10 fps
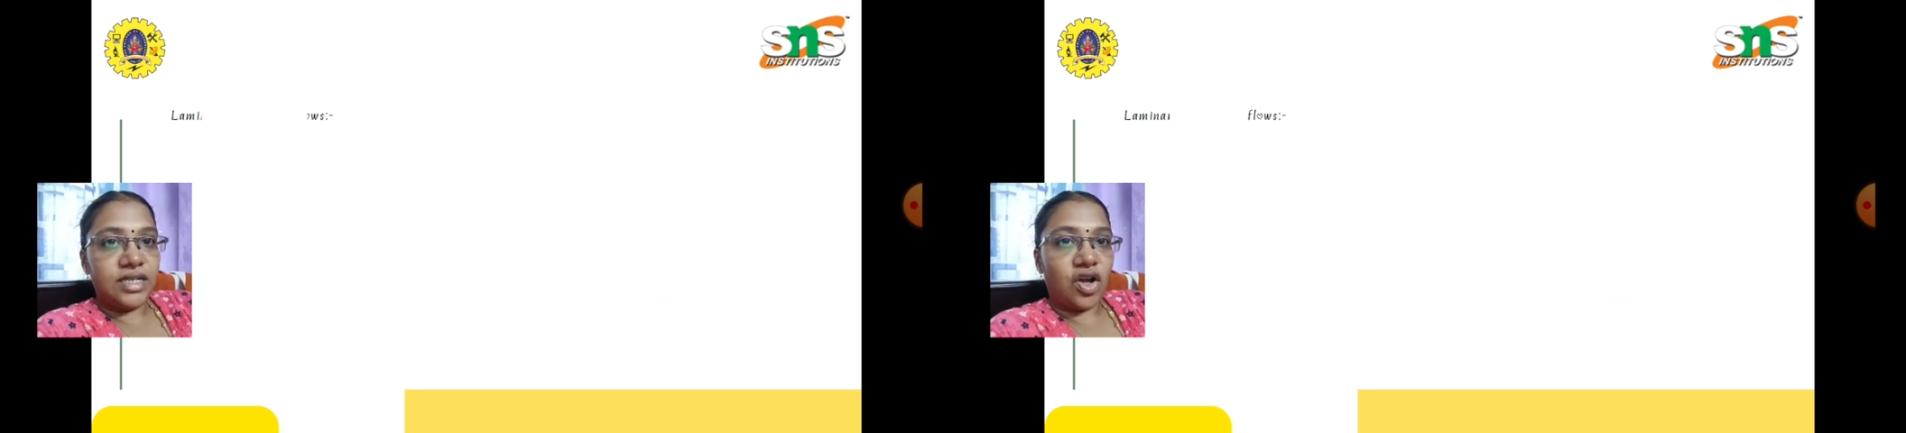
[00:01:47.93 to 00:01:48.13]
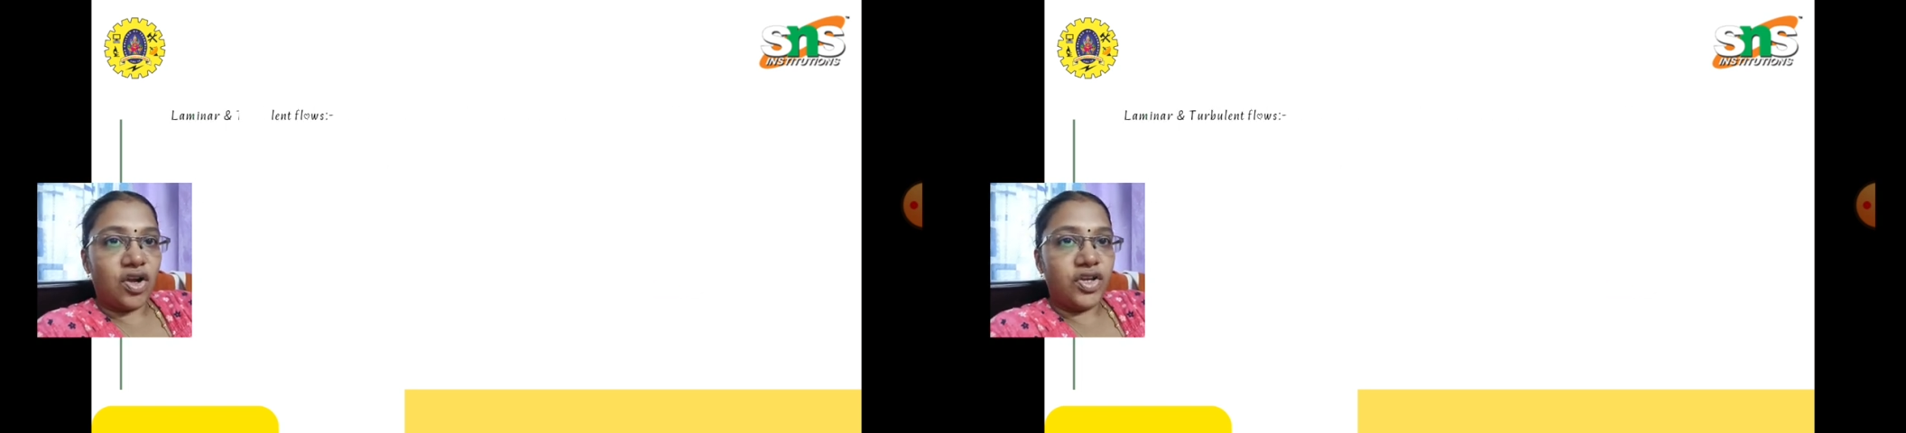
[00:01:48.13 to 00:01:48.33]

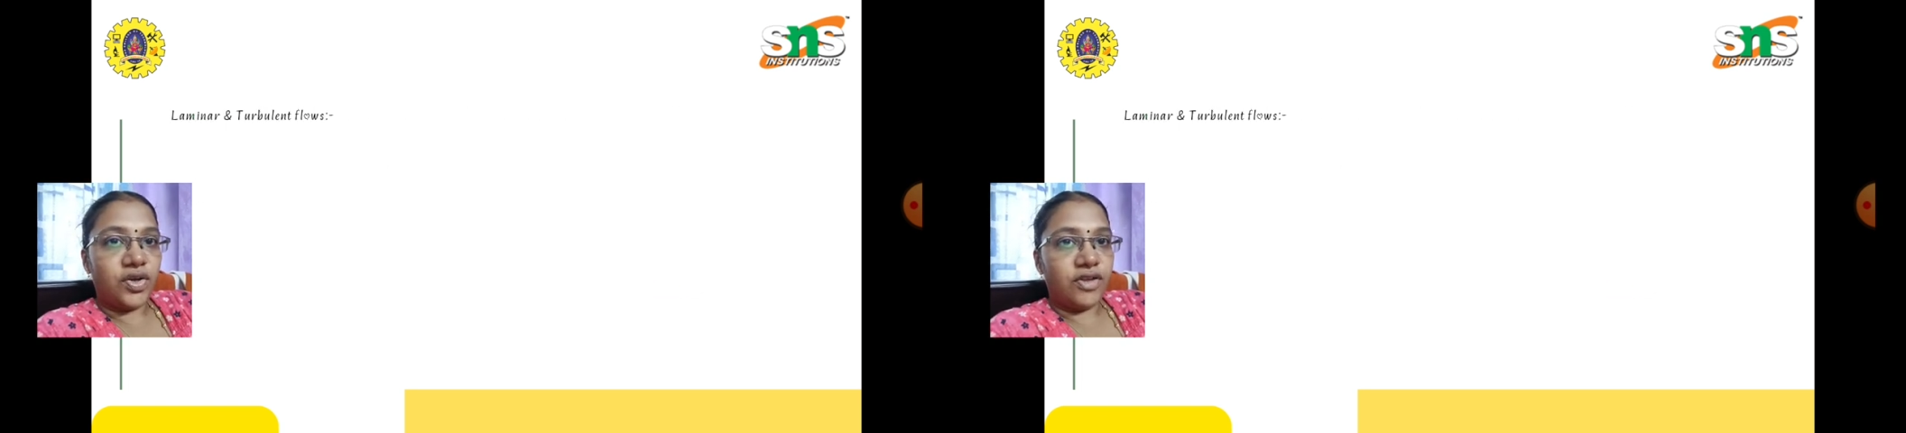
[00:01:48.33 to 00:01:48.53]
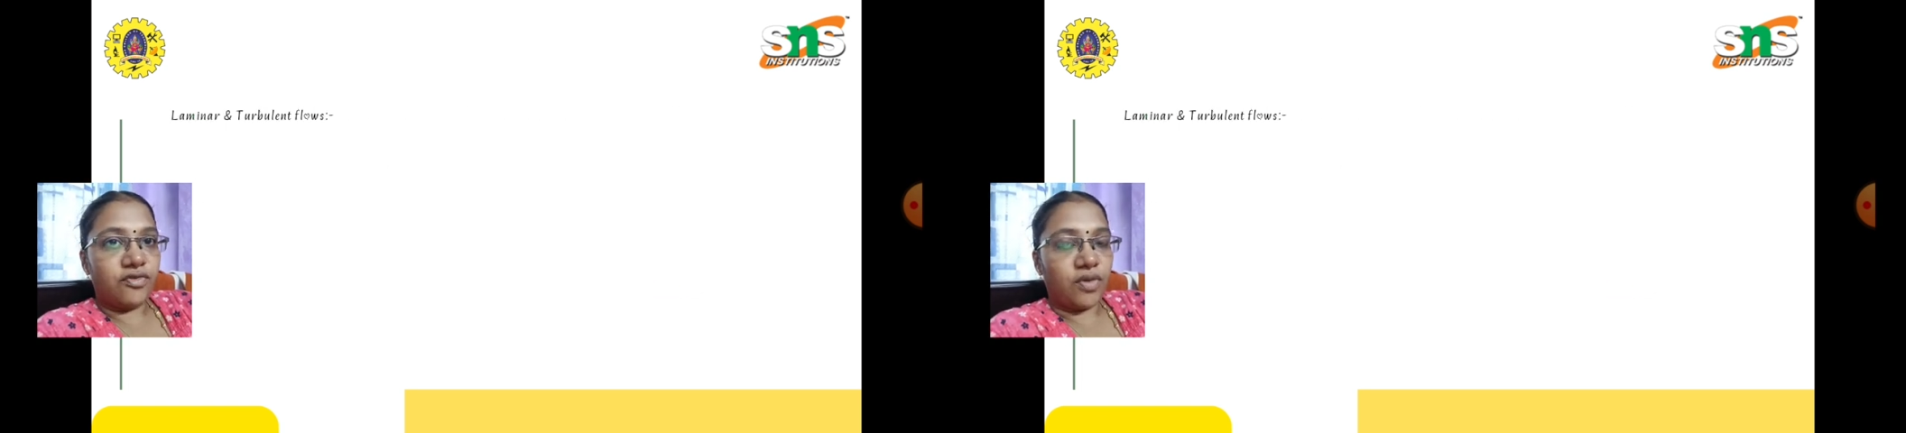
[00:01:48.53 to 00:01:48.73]

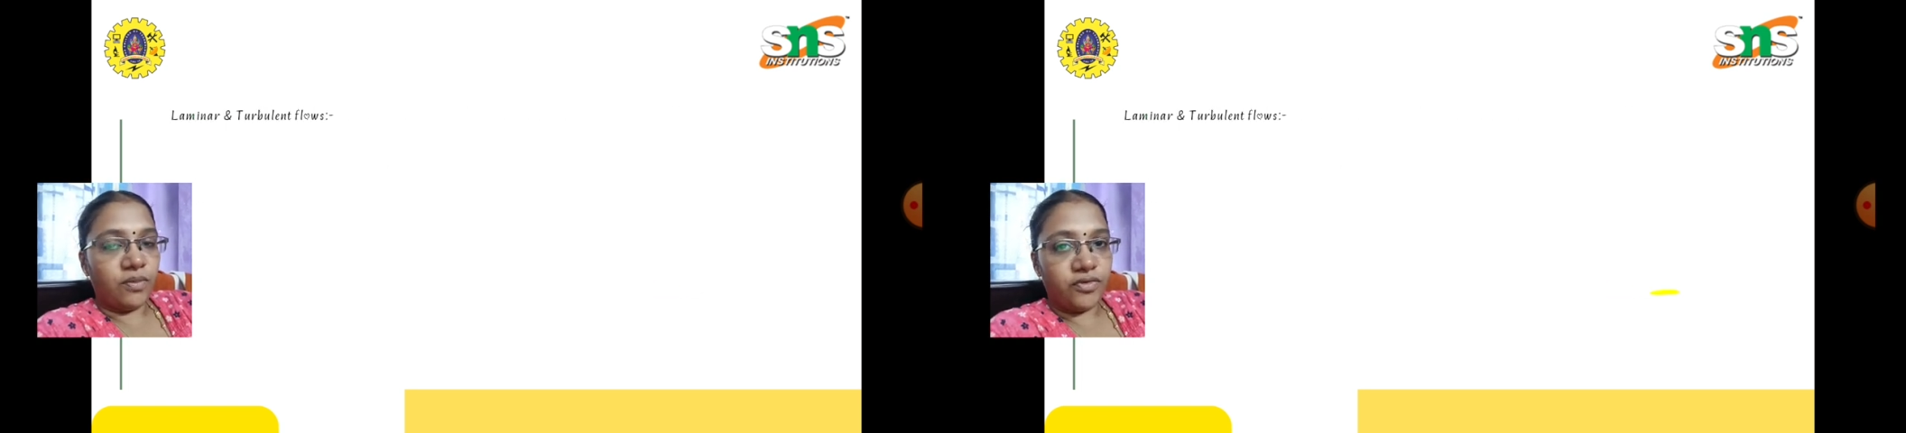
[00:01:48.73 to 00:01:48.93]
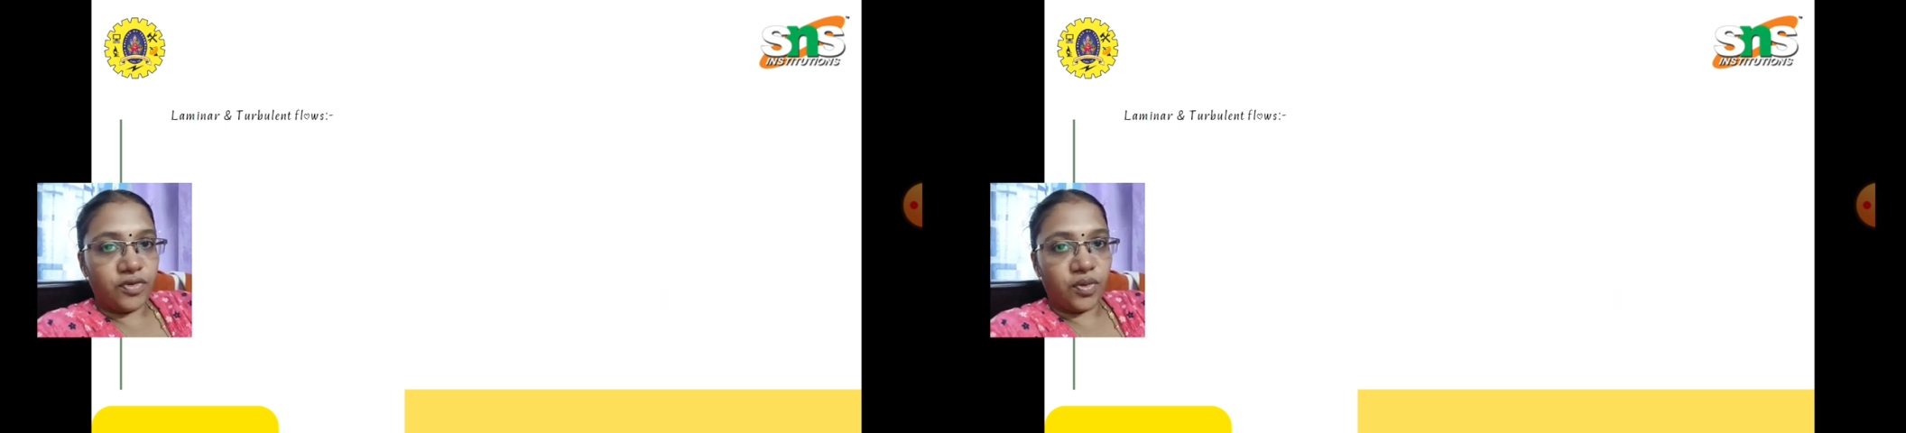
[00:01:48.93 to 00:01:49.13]

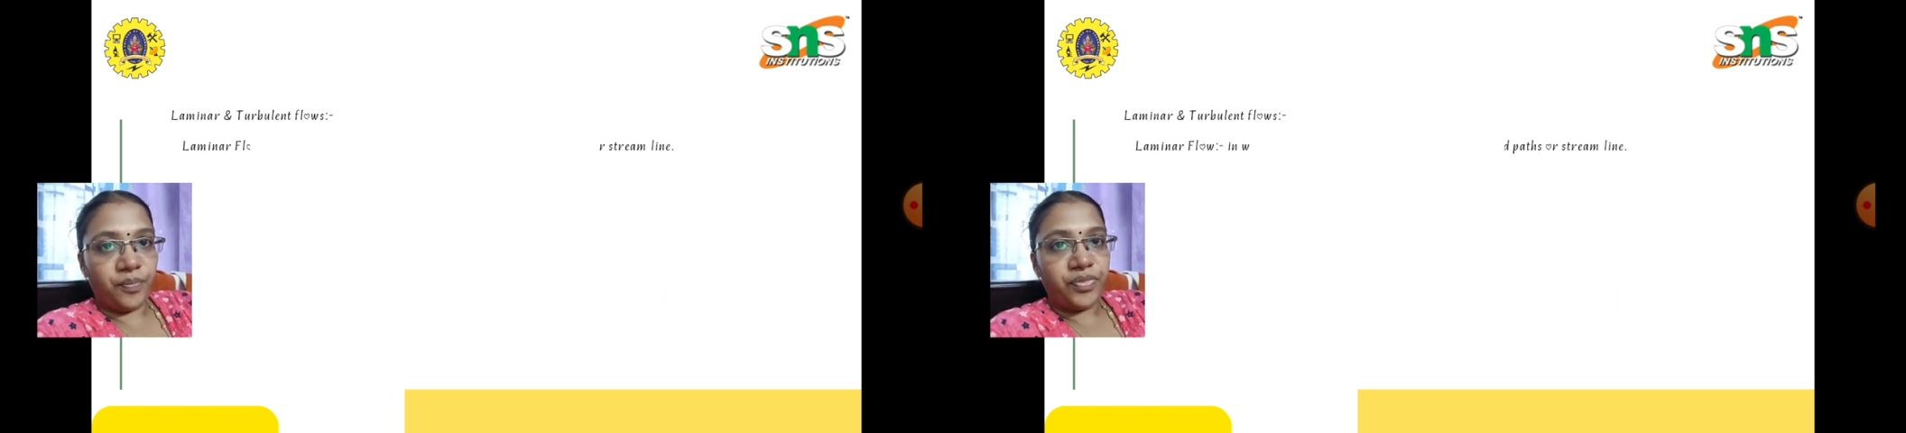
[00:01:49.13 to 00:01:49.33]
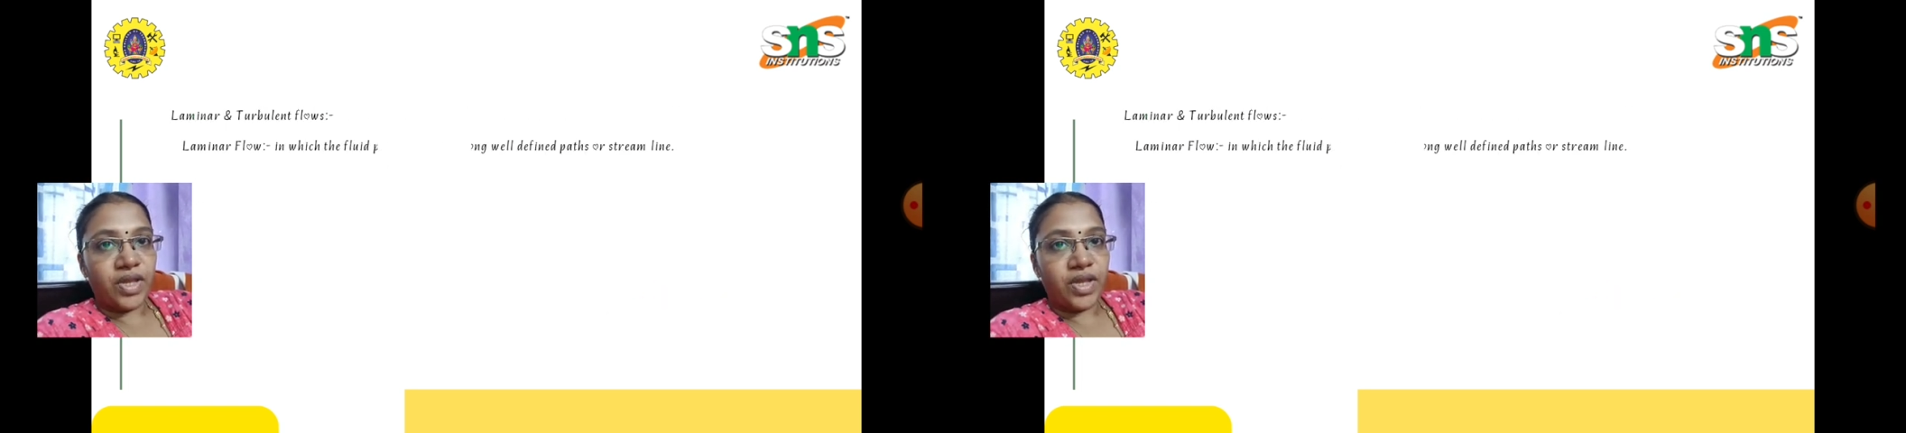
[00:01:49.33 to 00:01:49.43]
non-uniform flow.